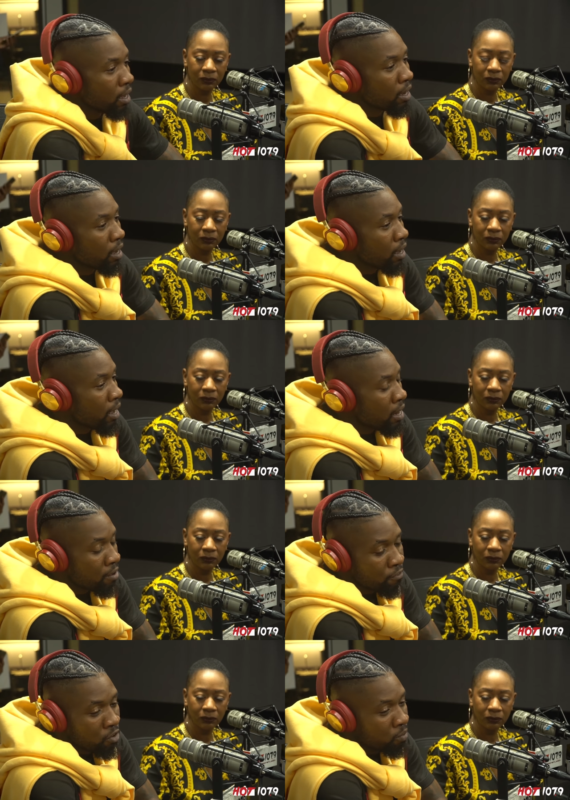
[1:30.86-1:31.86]
Speaker 1: it up. And
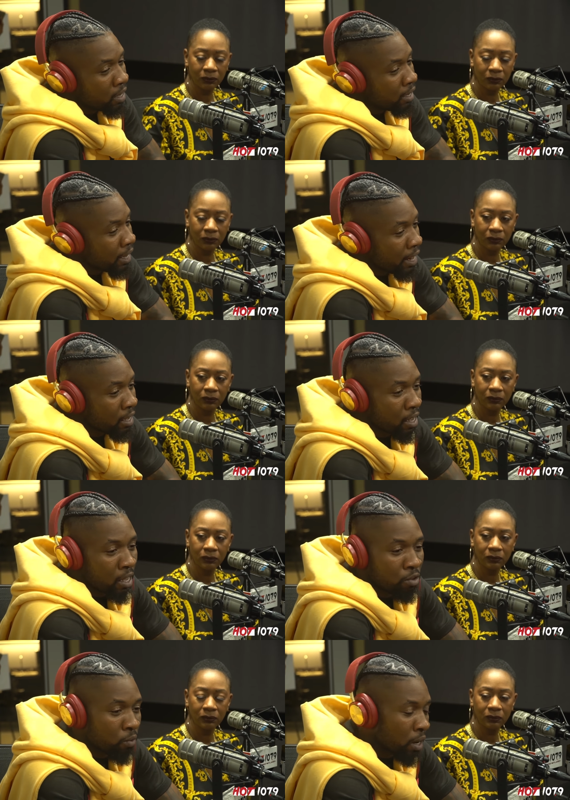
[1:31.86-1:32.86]
if you in Atlanta and
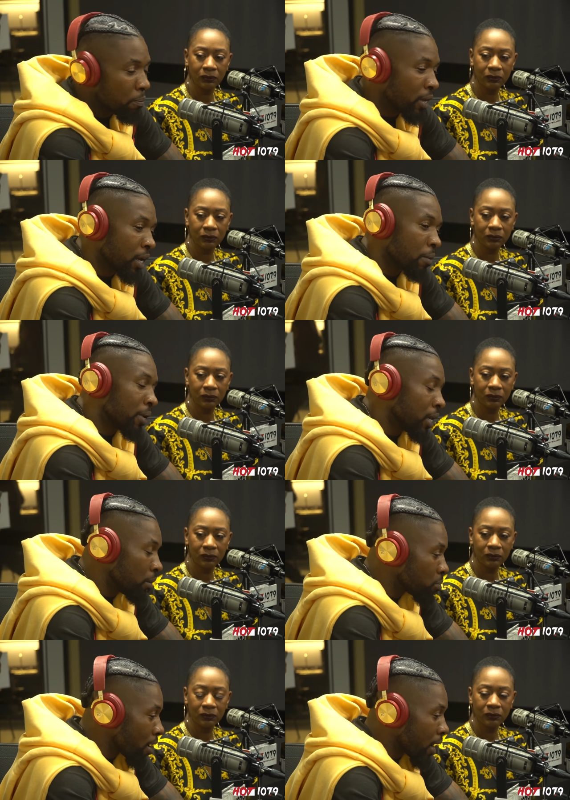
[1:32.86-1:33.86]
you want to pick up any
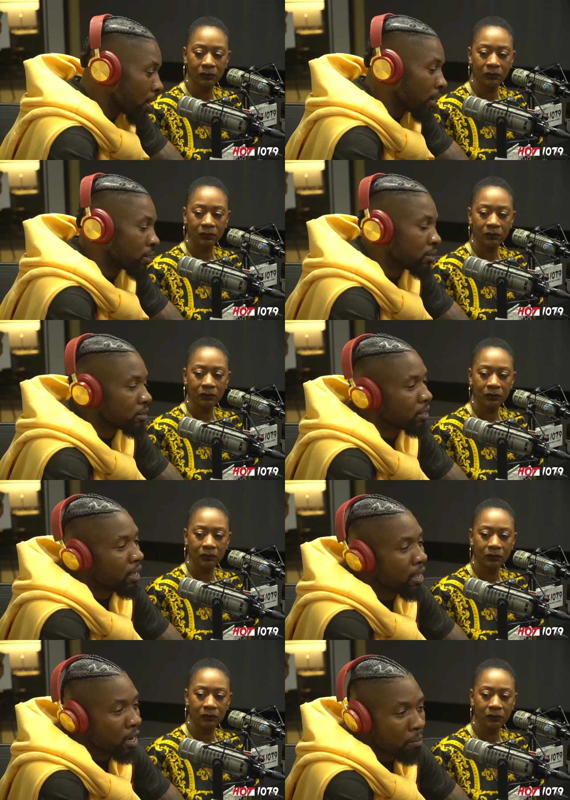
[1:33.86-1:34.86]
products,
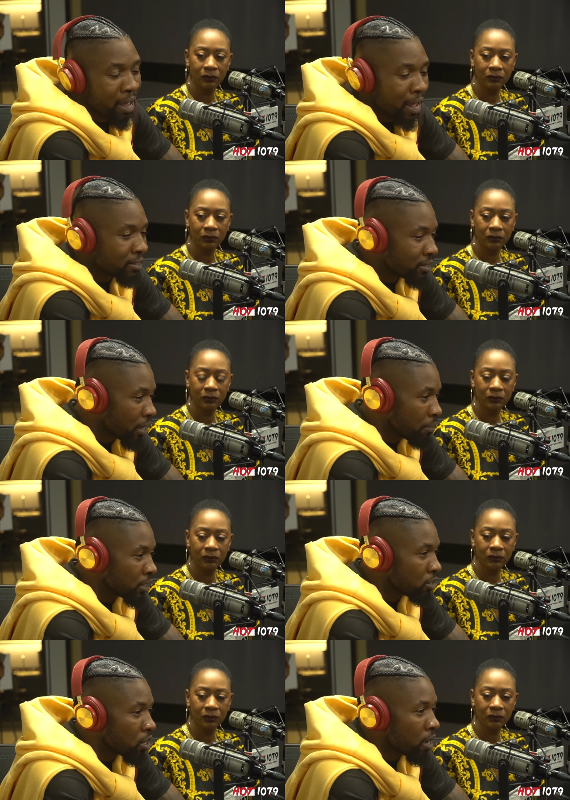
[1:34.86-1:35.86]
hit up at Sebi's
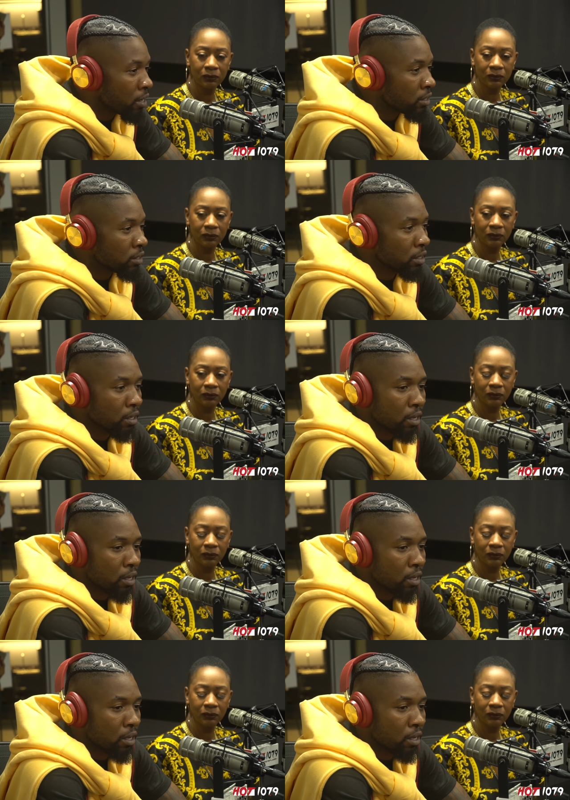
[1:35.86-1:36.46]
Daughters,